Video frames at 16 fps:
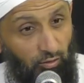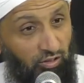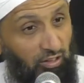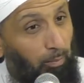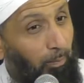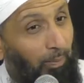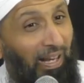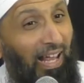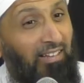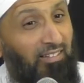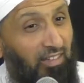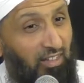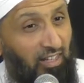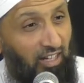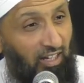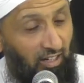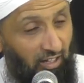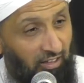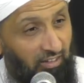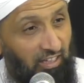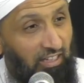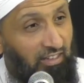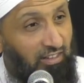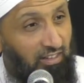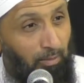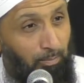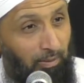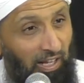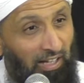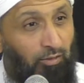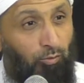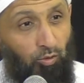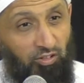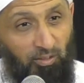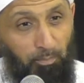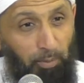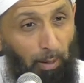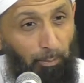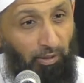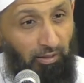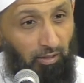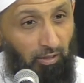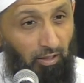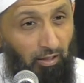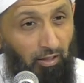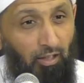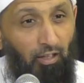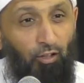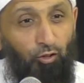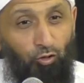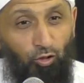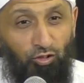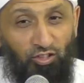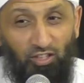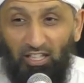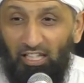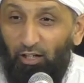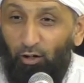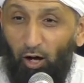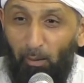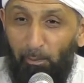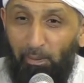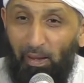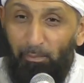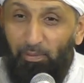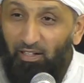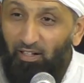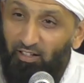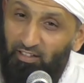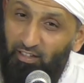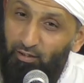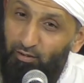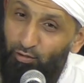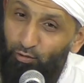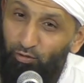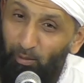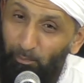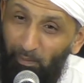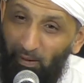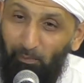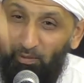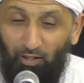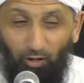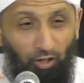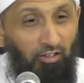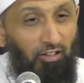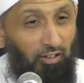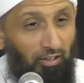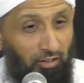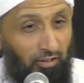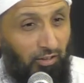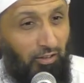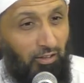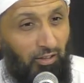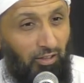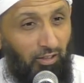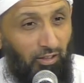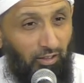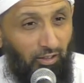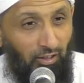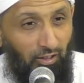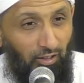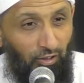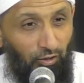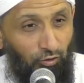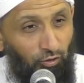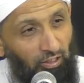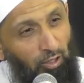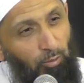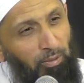was a plant there and in the plant was a pebble. So he got a pebble and he threw the pebble on her. So now